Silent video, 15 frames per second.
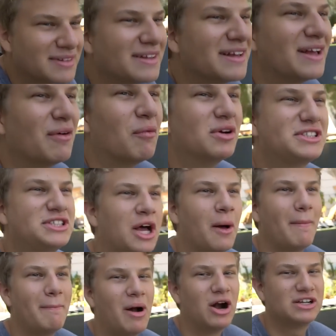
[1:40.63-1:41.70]
we have. What's up,
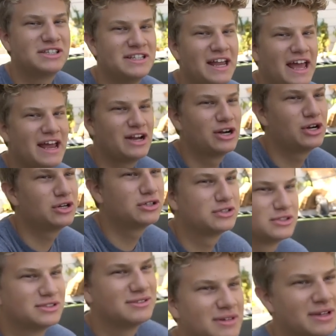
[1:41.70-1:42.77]
Martinators?
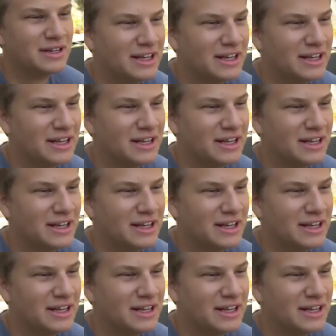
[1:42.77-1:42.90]
That's my